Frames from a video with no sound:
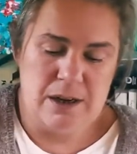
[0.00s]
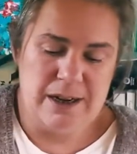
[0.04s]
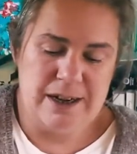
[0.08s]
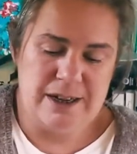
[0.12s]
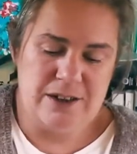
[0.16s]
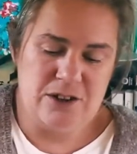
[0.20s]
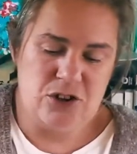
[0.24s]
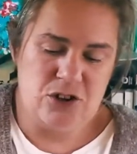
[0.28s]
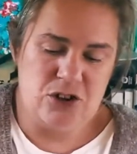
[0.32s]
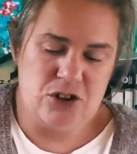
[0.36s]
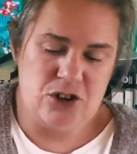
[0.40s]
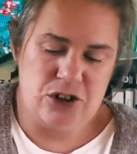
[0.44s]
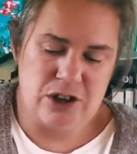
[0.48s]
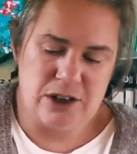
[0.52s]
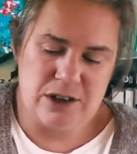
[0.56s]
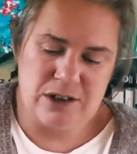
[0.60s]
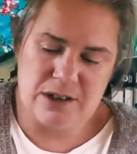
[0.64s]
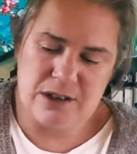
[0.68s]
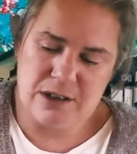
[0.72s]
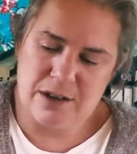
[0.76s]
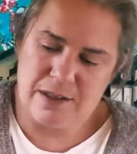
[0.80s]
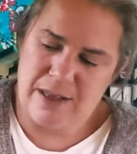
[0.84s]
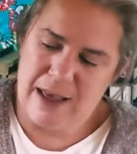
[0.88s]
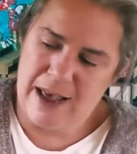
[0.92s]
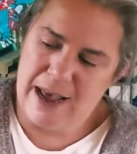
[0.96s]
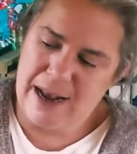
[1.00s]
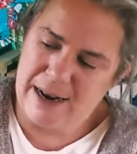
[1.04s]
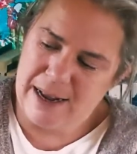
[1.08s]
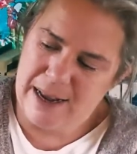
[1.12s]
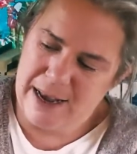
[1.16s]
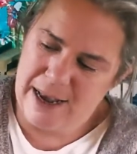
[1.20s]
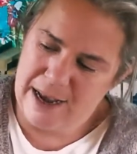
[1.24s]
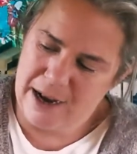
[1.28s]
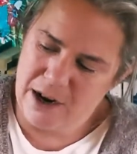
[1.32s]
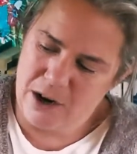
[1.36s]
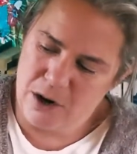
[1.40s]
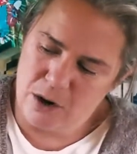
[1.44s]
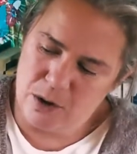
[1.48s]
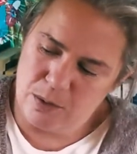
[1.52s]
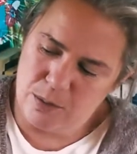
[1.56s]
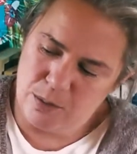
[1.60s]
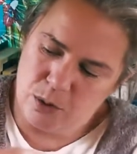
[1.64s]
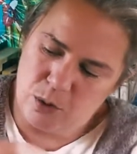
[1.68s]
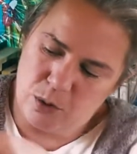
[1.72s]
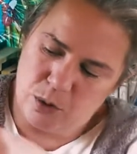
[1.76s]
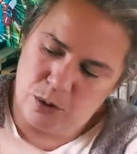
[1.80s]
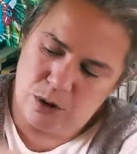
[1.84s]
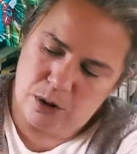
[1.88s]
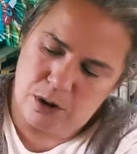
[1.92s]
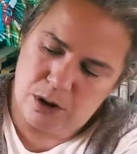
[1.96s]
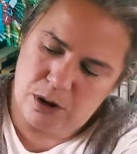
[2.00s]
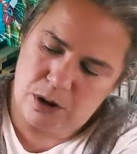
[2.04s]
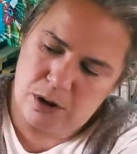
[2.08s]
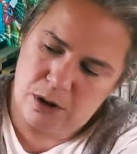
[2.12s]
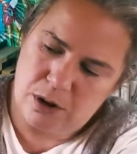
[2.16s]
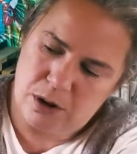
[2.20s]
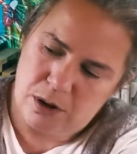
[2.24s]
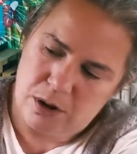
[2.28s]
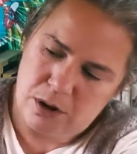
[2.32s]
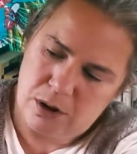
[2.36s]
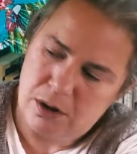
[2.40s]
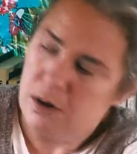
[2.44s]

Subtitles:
It's just that hair more,